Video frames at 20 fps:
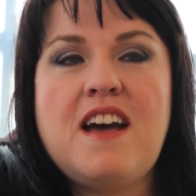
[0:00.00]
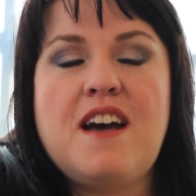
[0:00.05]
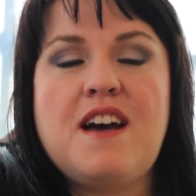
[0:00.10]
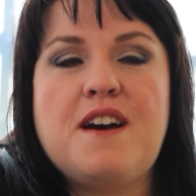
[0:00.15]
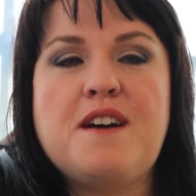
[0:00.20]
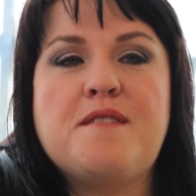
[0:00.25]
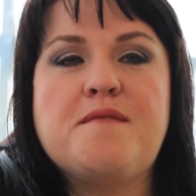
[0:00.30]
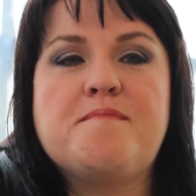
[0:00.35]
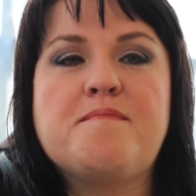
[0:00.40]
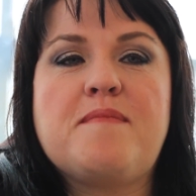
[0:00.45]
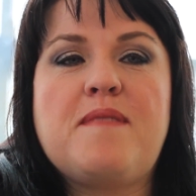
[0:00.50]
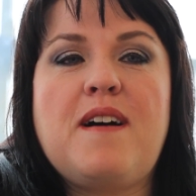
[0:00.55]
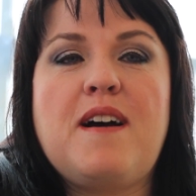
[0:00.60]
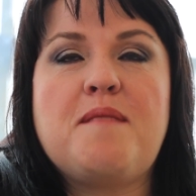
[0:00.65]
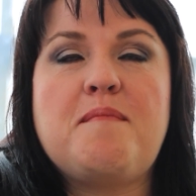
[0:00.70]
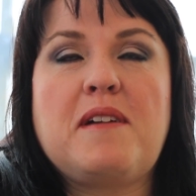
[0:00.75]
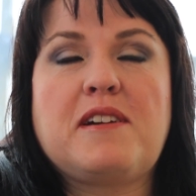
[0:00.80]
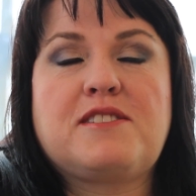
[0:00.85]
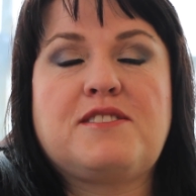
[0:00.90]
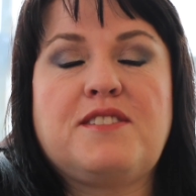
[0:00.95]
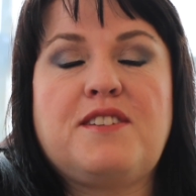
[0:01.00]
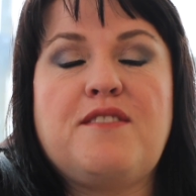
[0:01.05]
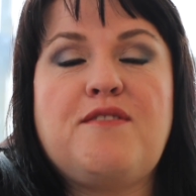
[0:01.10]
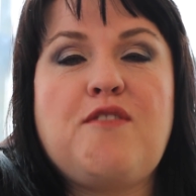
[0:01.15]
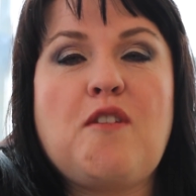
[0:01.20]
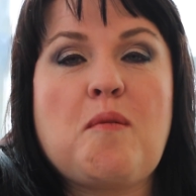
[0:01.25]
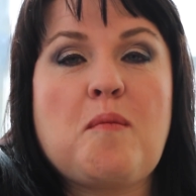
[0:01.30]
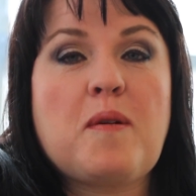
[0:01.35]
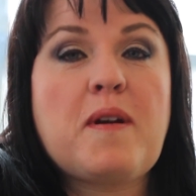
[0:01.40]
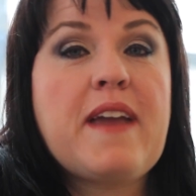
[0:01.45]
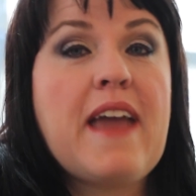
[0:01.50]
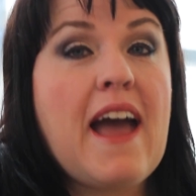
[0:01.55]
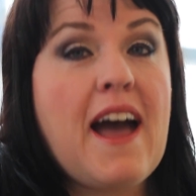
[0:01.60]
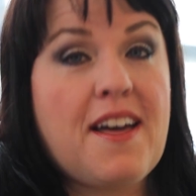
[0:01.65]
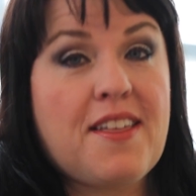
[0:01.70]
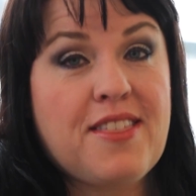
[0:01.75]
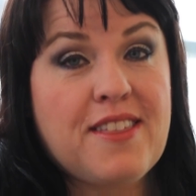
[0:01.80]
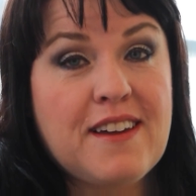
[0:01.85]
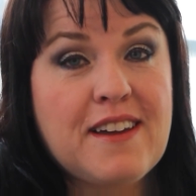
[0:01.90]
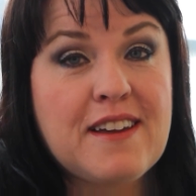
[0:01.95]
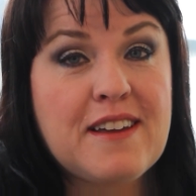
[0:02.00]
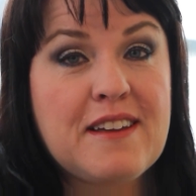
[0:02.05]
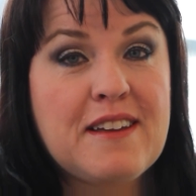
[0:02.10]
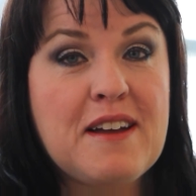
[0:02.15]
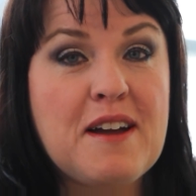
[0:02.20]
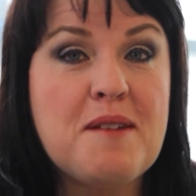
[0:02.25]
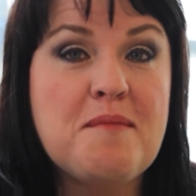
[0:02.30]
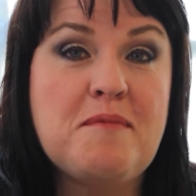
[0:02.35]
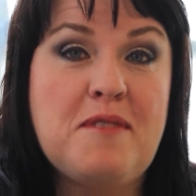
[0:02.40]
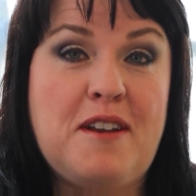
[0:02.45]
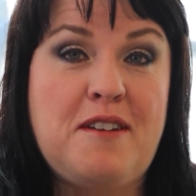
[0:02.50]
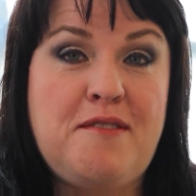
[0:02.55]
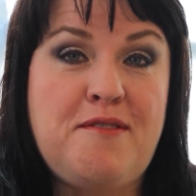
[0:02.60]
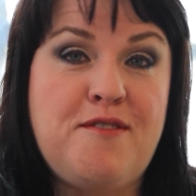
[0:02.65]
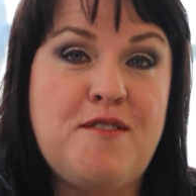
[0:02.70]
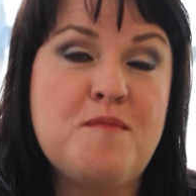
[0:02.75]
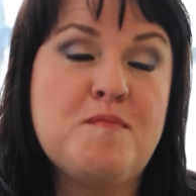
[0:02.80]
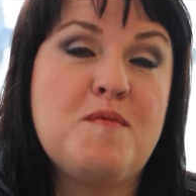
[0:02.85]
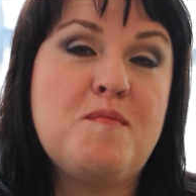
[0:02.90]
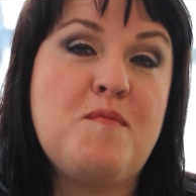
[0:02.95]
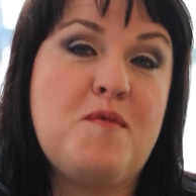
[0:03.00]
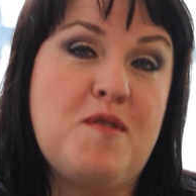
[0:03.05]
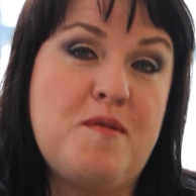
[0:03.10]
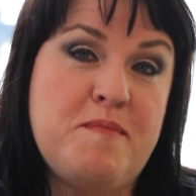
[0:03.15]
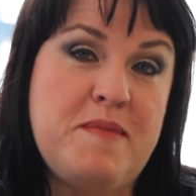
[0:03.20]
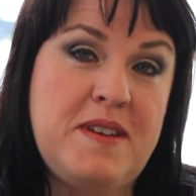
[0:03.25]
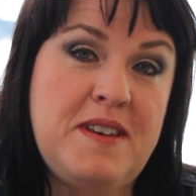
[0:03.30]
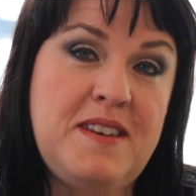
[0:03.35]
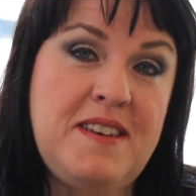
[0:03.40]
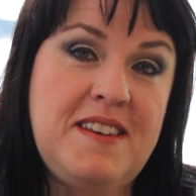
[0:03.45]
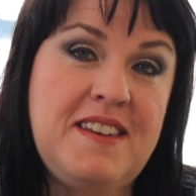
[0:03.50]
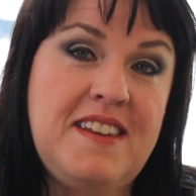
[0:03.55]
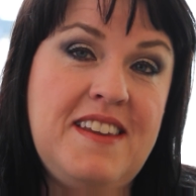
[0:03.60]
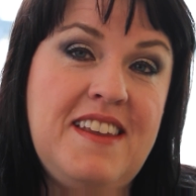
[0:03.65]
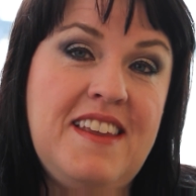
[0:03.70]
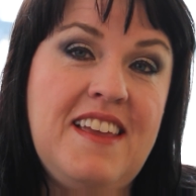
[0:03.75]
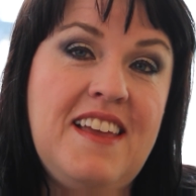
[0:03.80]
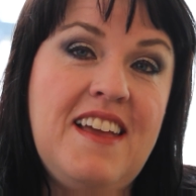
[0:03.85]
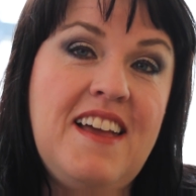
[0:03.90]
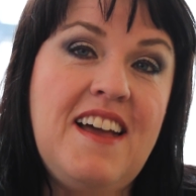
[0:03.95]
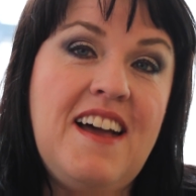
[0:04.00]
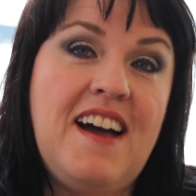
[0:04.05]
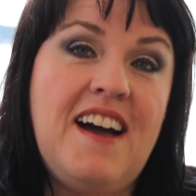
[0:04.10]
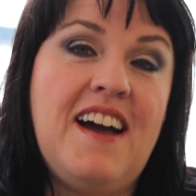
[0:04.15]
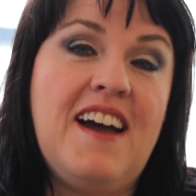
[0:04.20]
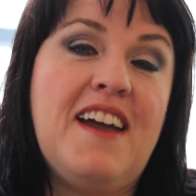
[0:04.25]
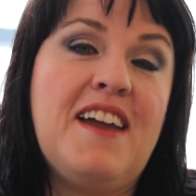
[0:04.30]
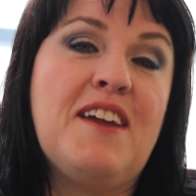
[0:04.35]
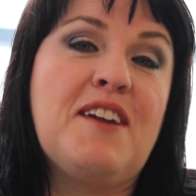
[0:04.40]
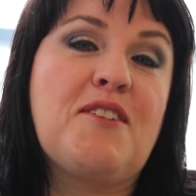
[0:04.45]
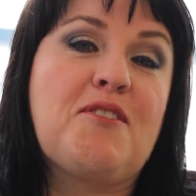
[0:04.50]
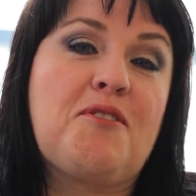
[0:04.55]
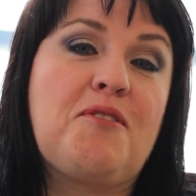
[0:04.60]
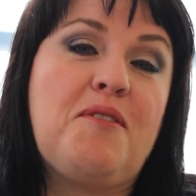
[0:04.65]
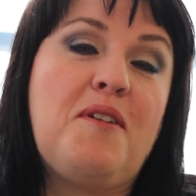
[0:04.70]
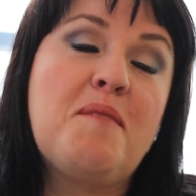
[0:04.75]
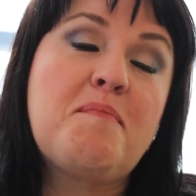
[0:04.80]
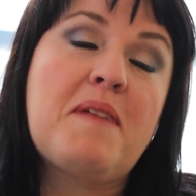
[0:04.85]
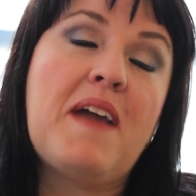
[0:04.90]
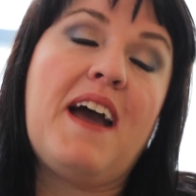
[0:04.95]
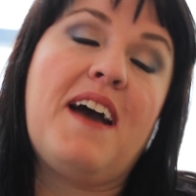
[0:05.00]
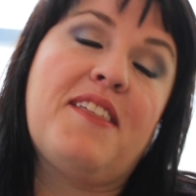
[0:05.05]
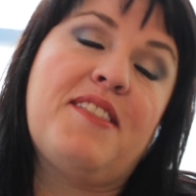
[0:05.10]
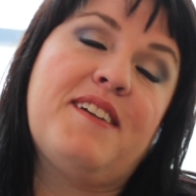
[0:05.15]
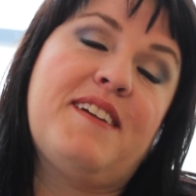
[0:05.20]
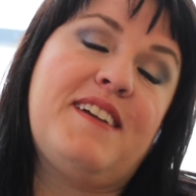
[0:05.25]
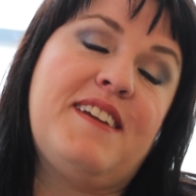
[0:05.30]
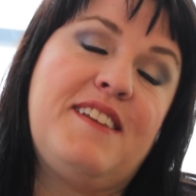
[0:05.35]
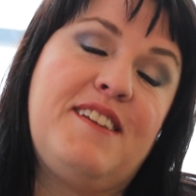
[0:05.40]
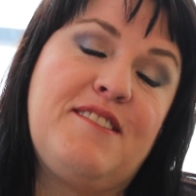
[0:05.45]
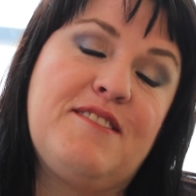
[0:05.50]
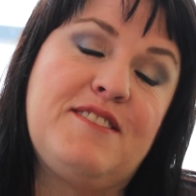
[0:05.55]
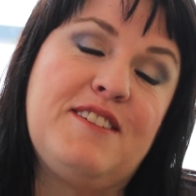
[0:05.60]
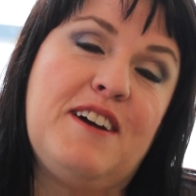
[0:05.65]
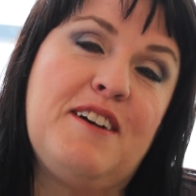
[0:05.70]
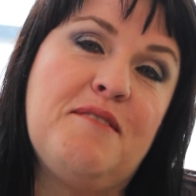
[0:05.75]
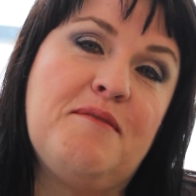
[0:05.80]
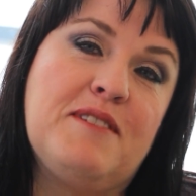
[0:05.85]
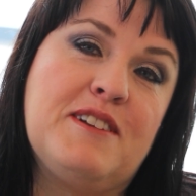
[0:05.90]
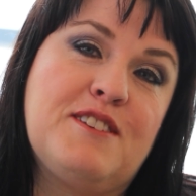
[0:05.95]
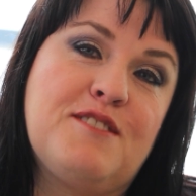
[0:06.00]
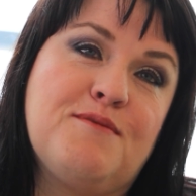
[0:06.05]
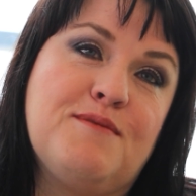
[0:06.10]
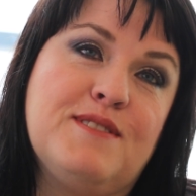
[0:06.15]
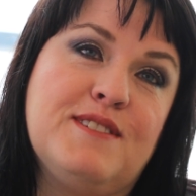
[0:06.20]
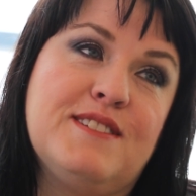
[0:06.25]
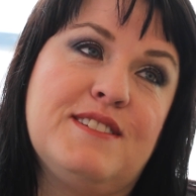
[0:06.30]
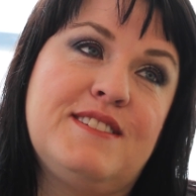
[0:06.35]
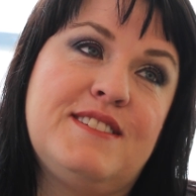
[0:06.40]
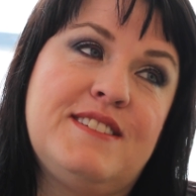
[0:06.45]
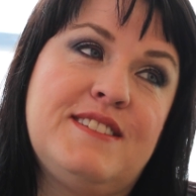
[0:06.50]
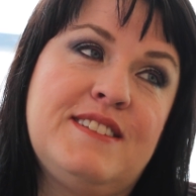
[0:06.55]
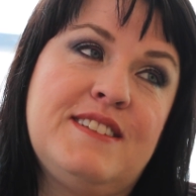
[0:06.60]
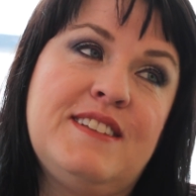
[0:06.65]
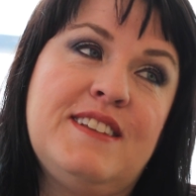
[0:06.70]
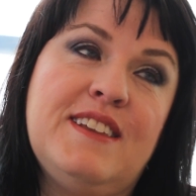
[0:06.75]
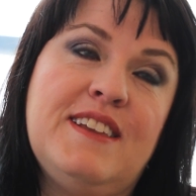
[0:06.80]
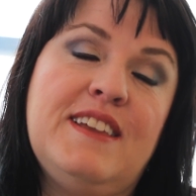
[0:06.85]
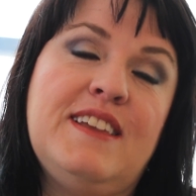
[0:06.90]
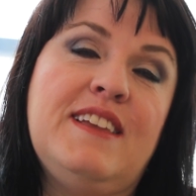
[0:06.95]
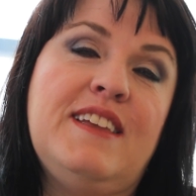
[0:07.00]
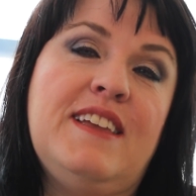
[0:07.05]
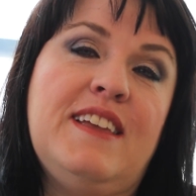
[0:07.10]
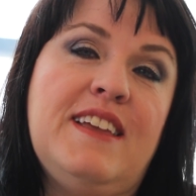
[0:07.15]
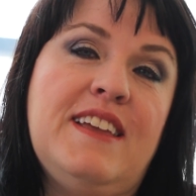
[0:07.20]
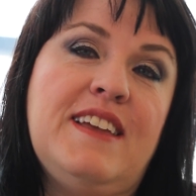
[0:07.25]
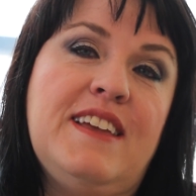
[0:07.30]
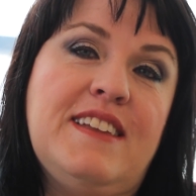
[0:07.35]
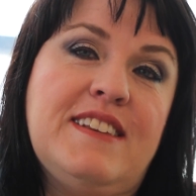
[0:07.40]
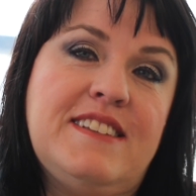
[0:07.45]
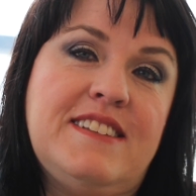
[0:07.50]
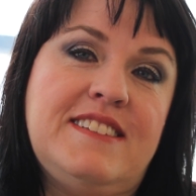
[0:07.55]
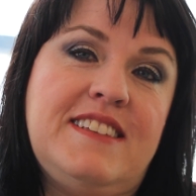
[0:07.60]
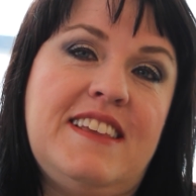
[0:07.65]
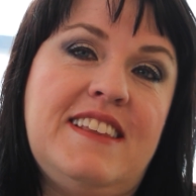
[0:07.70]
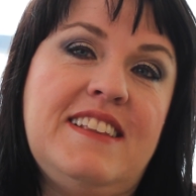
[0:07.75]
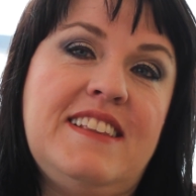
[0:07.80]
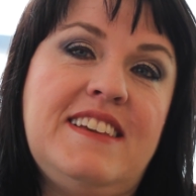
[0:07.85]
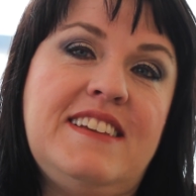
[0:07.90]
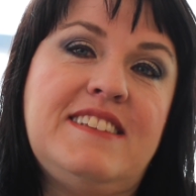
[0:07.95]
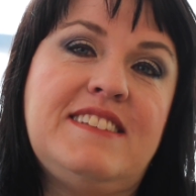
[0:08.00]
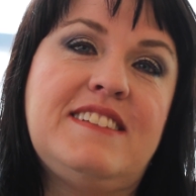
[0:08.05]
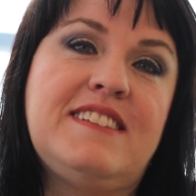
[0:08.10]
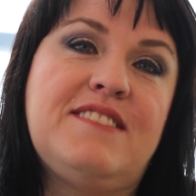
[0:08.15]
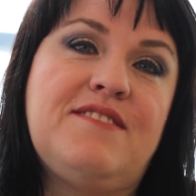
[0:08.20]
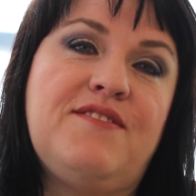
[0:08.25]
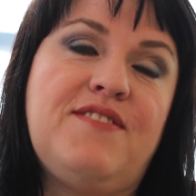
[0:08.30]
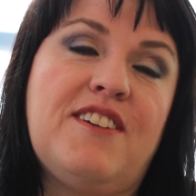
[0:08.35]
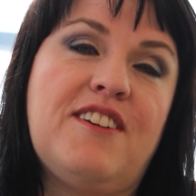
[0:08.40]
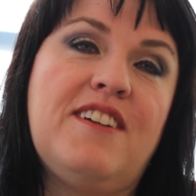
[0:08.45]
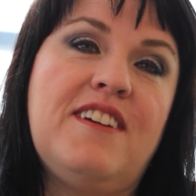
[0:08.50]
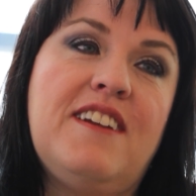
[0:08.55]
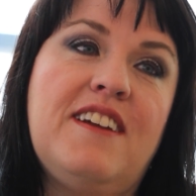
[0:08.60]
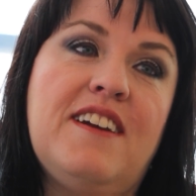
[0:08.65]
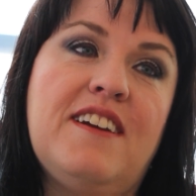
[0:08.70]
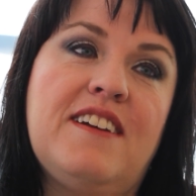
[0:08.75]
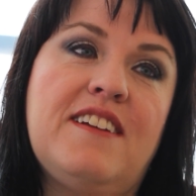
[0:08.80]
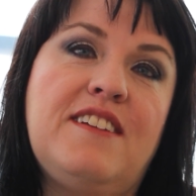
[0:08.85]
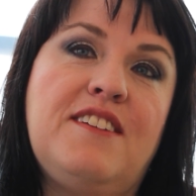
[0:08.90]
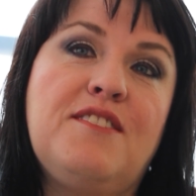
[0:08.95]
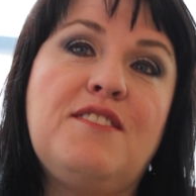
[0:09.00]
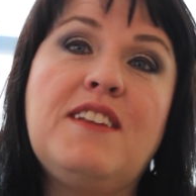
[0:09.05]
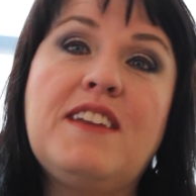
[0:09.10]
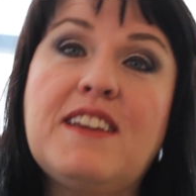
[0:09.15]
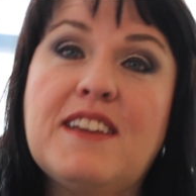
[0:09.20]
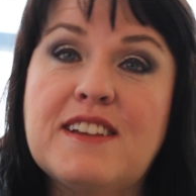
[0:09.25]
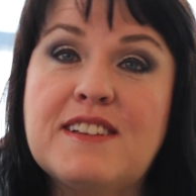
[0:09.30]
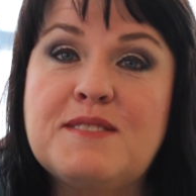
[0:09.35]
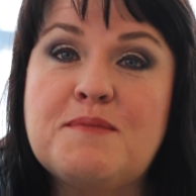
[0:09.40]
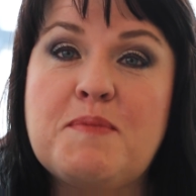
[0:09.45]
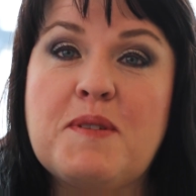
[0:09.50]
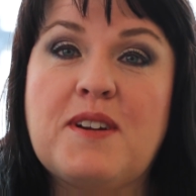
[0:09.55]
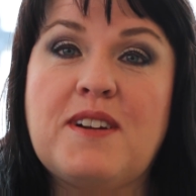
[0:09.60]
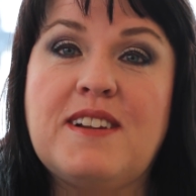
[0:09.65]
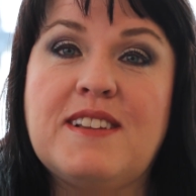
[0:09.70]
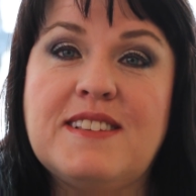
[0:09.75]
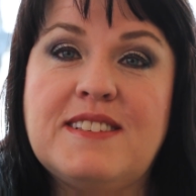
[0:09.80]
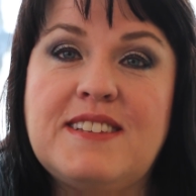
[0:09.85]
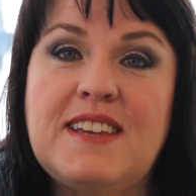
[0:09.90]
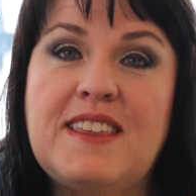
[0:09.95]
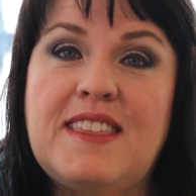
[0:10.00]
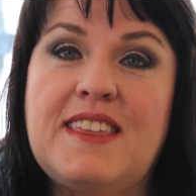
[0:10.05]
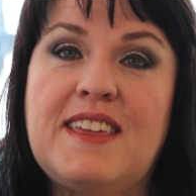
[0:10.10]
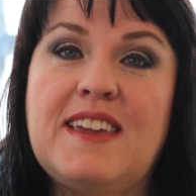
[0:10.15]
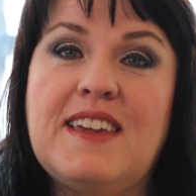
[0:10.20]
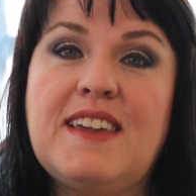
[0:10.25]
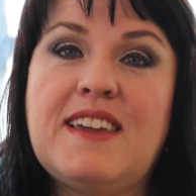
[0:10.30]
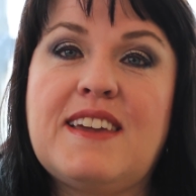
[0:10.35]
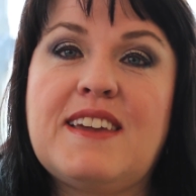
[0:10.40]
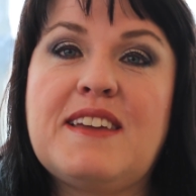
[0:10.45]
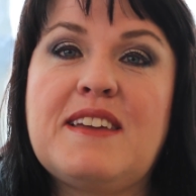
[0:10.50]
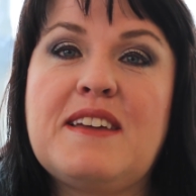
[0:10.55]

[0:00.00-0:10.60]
I'm actually a former Catholic. I'm not a former Mormon. I grew up Catholic in Utah, which was, to say the least, very unique experience, I think,